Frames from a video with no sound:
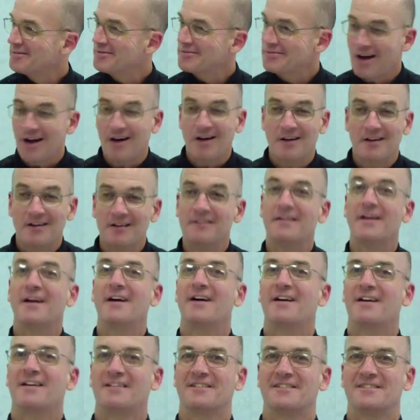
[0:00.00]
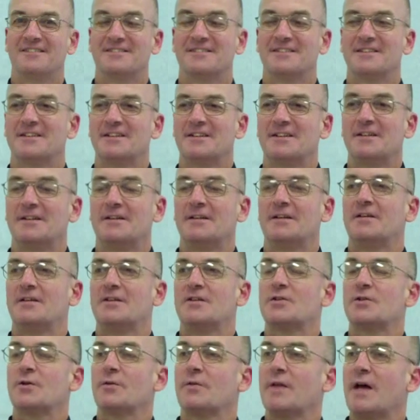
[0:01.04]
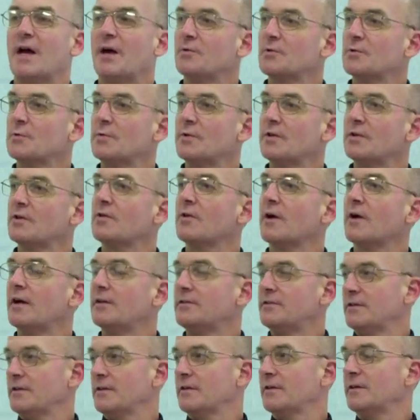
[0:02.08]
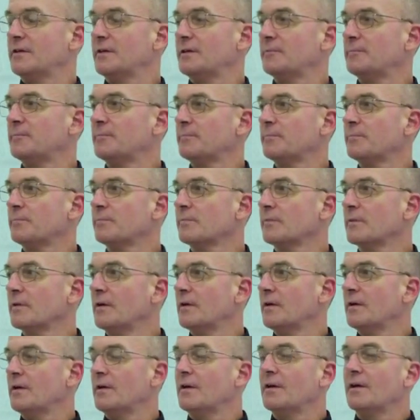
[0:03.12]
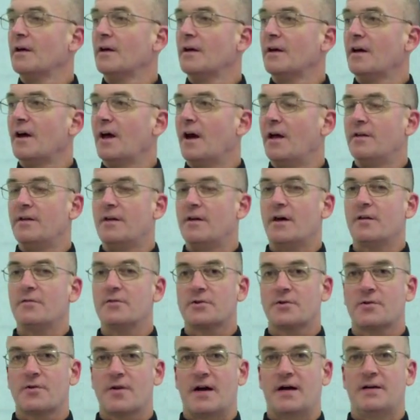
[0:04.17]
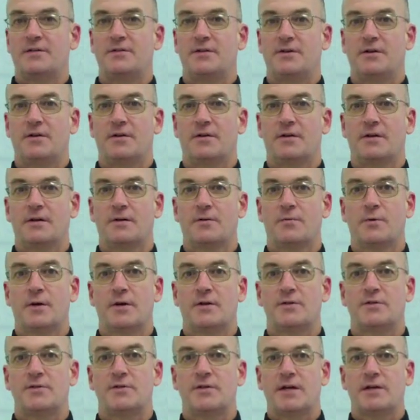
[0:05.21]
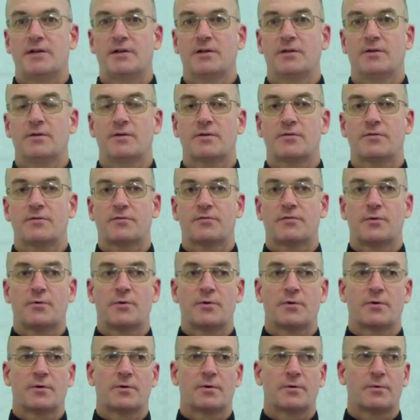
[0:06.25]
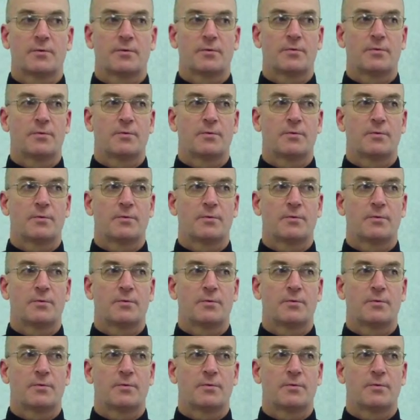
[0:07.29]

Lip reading: It's not in there. So that was one criteria. Another criteria was they looked for,